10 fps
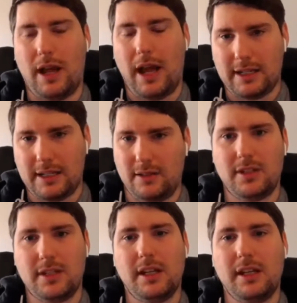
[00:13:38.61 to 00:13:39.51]

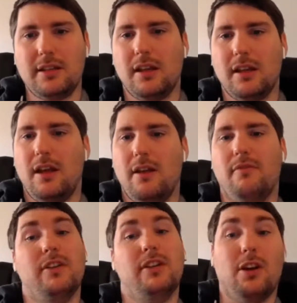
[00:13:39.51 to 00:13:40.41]
activities,
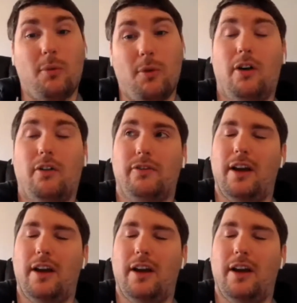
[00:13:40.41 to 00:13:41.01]
video off.